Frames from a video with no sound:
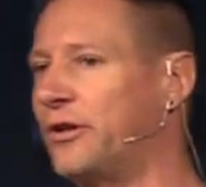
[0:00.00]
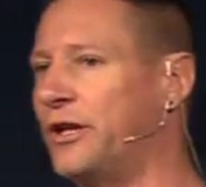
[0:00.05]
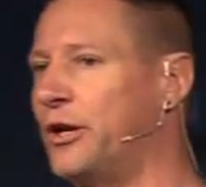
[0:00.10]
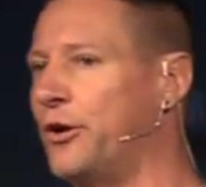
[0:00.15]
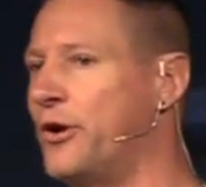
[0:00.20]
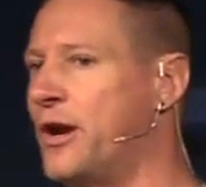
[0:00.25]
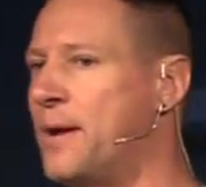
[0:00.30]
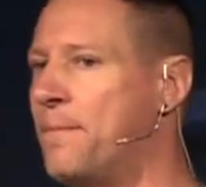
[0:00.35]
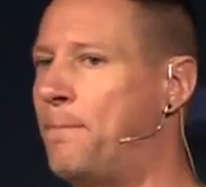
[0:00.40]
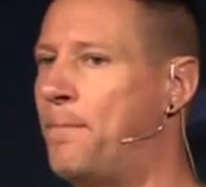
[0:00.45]
leader
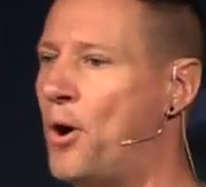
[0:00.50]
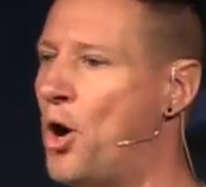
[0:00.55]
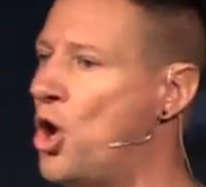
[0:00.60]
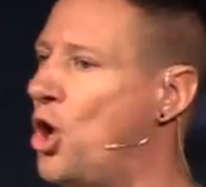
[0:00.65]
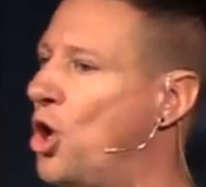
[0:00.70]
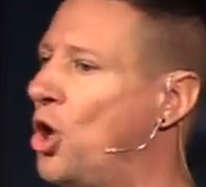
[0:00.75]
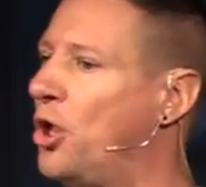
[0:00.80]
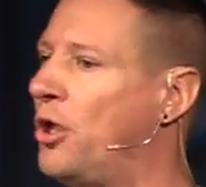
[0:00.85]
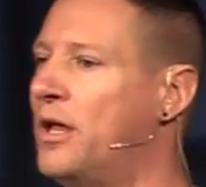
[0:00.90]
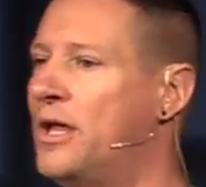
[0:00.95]
named
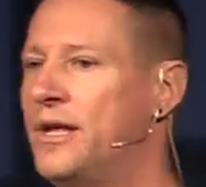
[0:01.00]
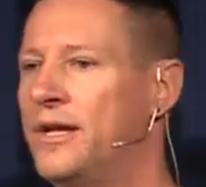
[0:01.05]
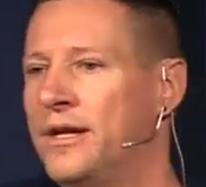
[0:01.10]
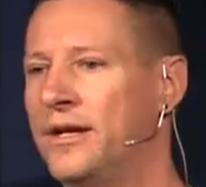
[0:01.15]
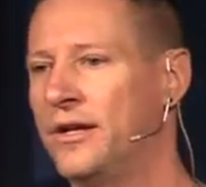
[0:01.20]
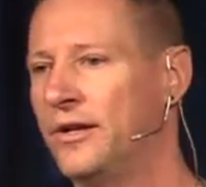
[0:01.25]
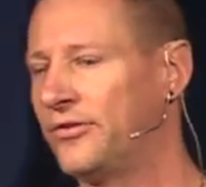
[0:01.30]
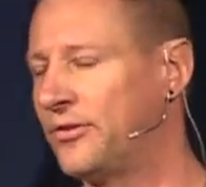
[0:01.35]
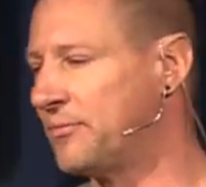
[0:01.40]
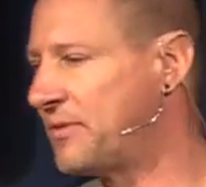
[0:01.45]
Paul.
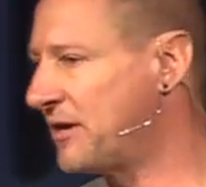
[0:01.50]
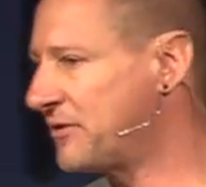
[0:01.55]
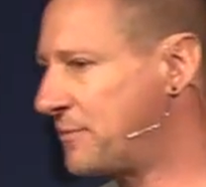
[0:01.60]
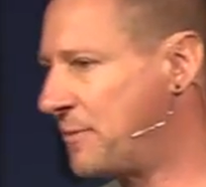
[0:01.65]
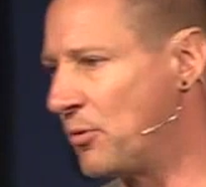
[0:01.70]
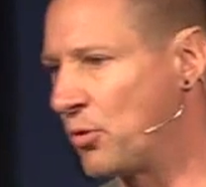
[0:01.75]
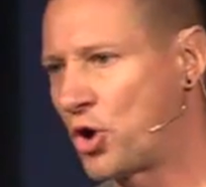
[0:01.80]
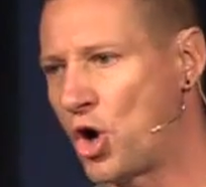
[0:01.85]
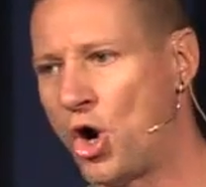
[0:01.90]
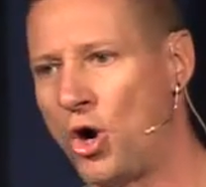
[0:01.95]
Sometimes
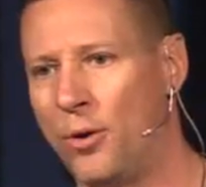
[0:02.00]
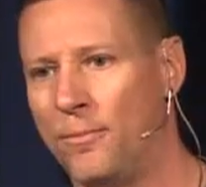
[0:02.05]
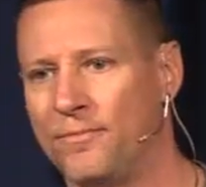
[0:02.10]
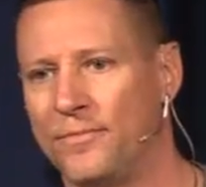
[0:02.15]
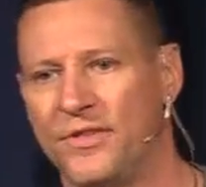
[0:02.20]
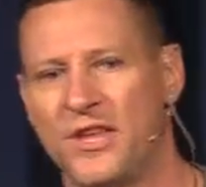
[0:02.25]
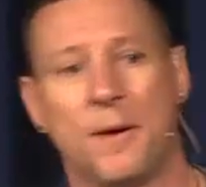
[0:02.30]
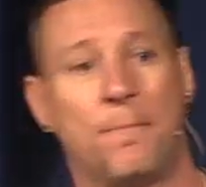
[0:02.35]
people call him the